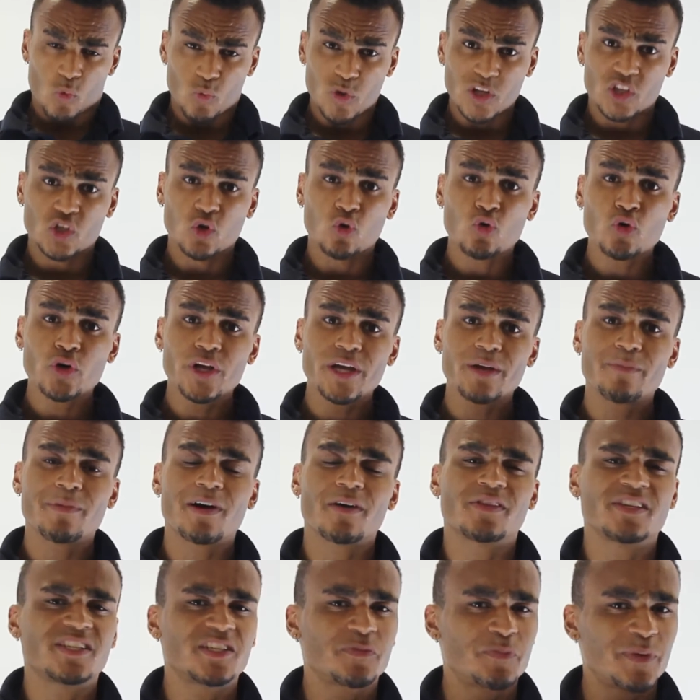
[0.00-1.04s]
We're talking
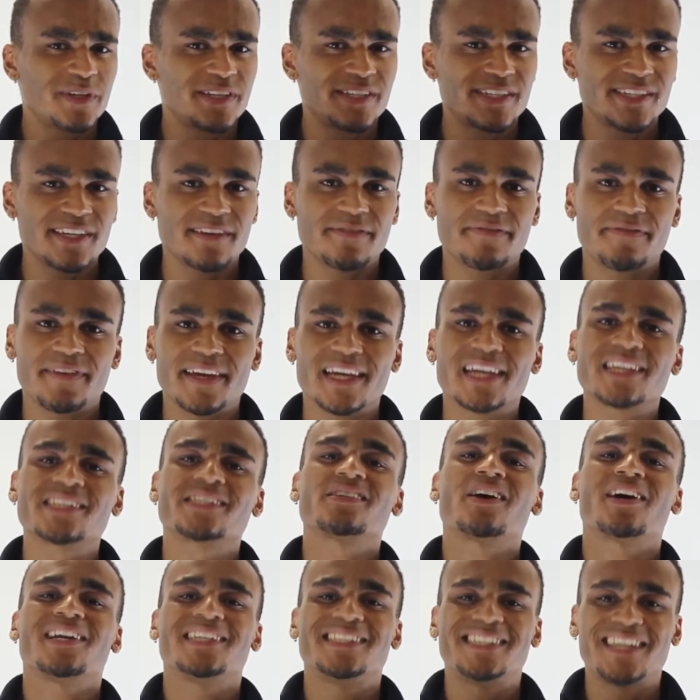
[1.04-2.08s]
about the specific
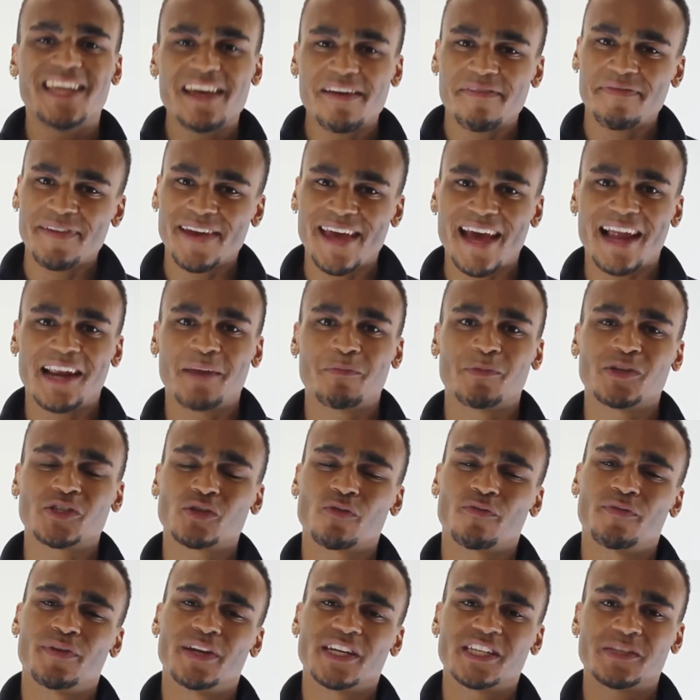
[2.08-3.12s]
scientific
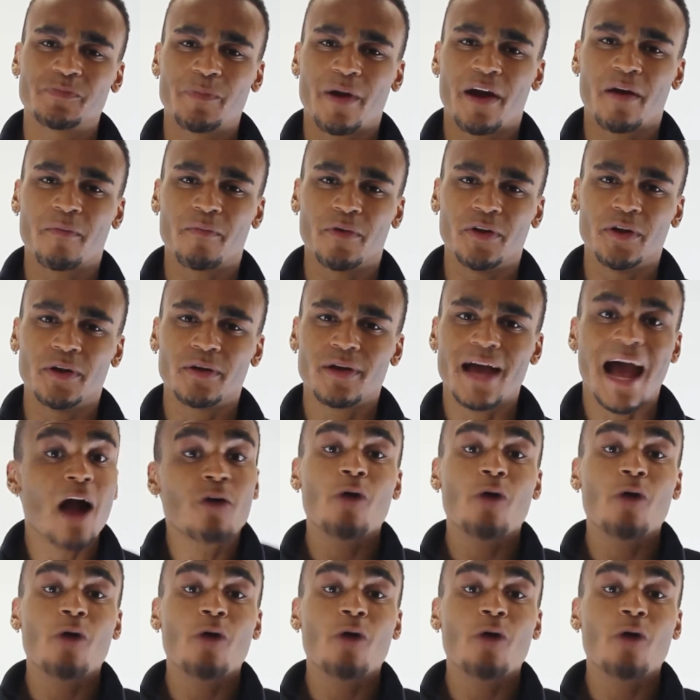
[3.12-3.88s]
elements of an experiment.